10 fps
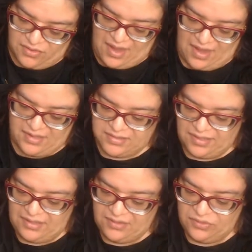has
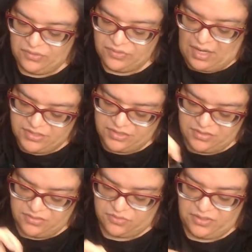like little
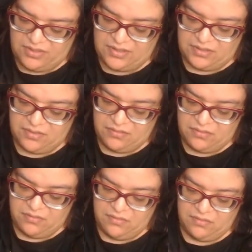notches where you can
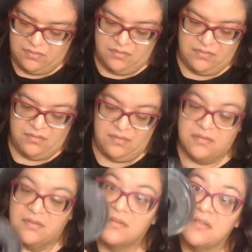
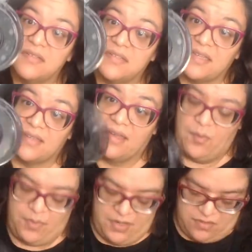set the
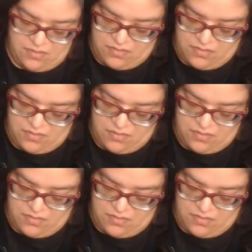cup in.